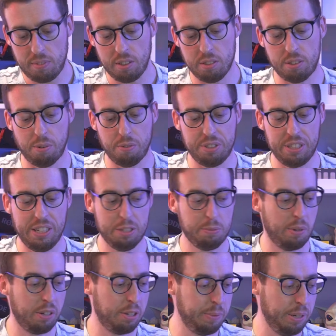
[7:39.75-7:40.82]
So obviously this
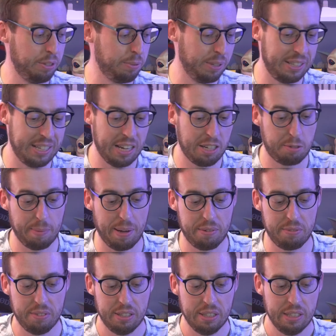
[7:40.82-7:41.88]
one can be used with a desk
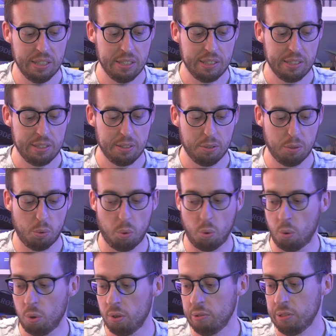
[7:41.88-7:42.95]
mount,
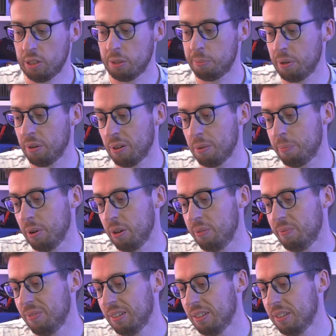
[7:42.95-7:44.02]
or you can put it on a boom.
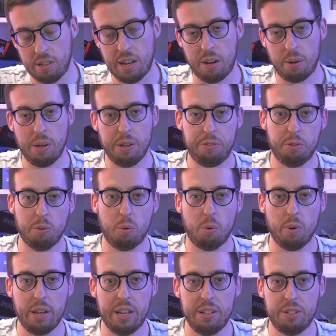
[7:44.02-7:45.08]
Now if
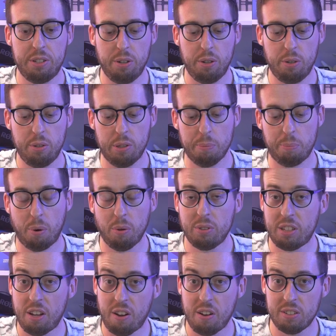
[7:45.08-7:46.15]
you're into the
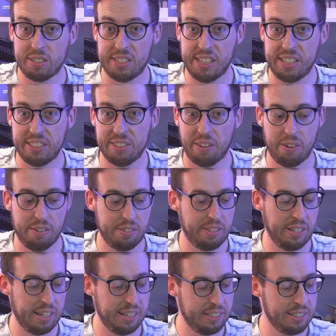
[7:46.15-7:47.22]
podcasting side of
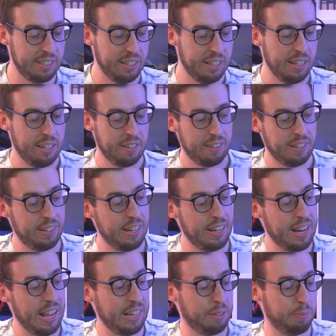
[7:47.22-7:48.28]
things, then the
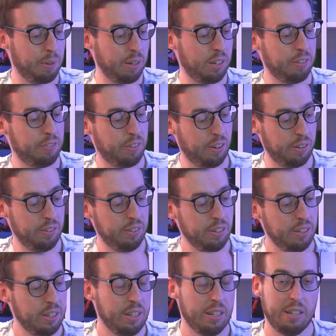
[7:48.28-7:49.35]
next microphone
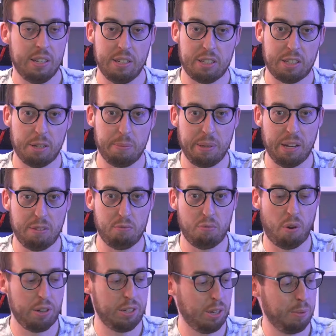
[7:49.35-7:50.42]
is going to be
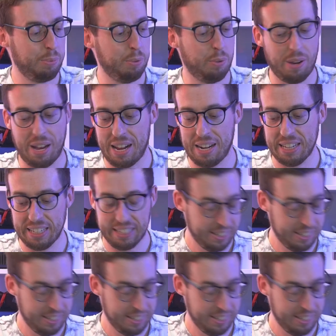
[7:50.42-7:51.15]
right up your alley.